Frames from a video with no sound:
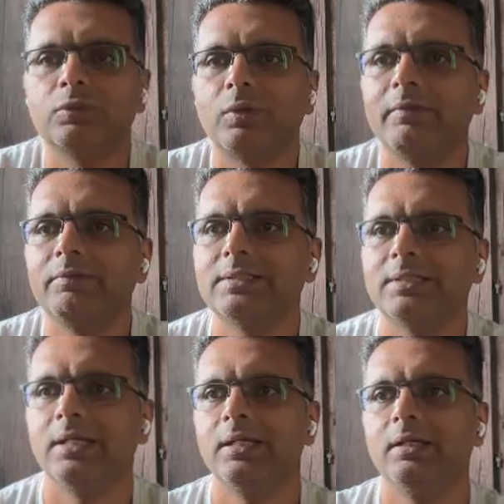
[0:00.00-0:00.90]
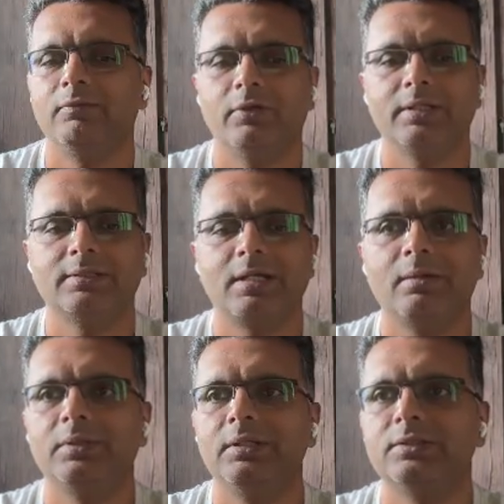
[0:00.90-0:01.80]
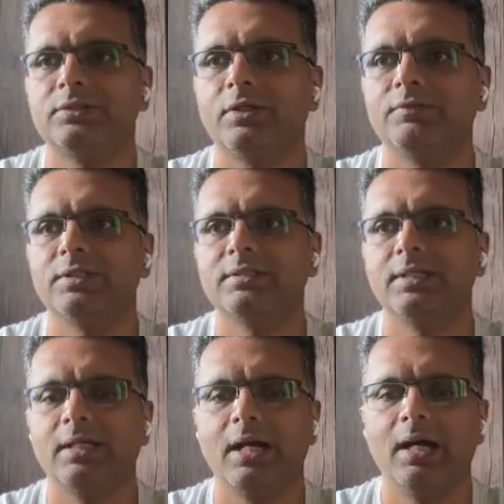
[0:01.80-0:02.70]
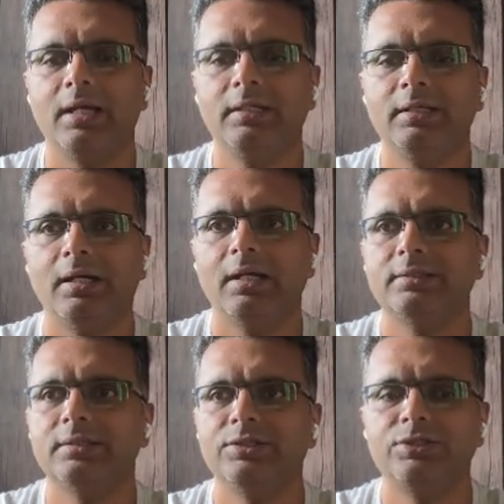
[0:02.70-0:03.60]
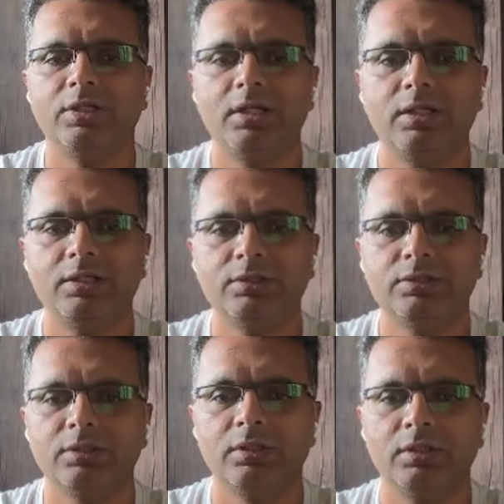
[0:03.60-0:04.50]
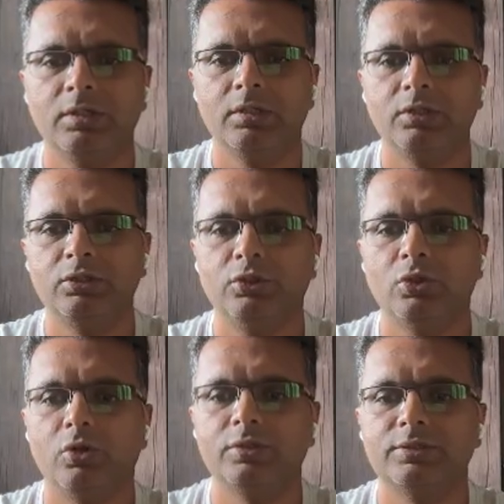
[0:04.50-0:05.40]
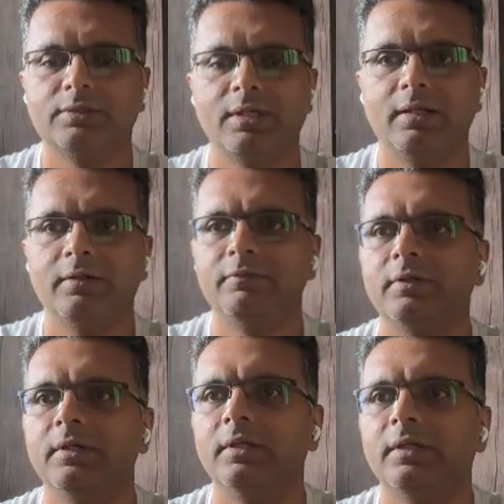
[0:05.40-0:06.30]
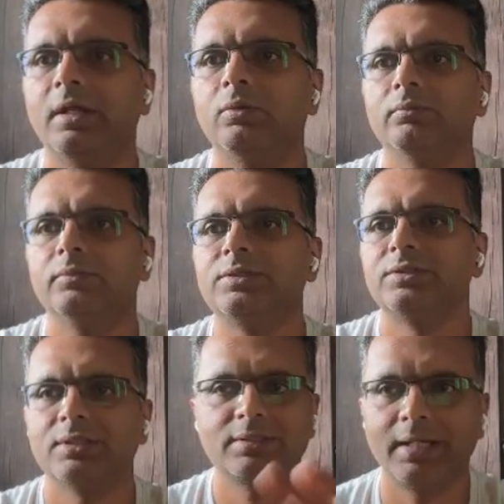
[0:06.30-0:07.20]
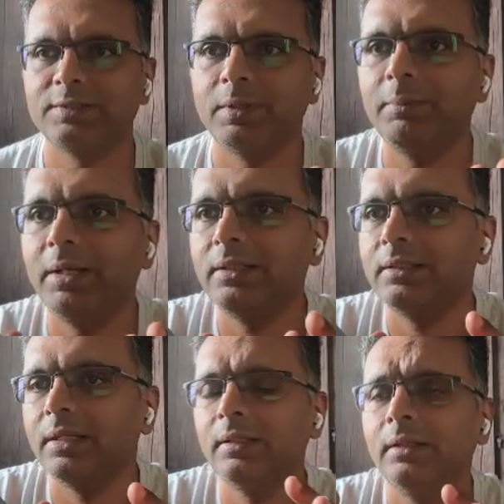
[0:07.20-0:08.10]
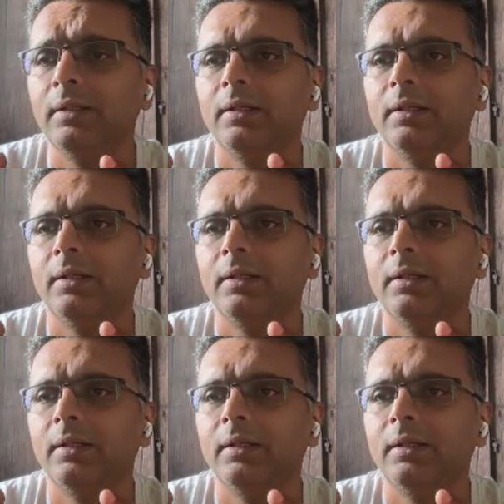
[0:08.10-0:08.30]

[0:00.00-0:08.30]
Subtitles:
So I will say, for example, instead of just saying hi, I say change yourself. Now, this is just an experimental thing.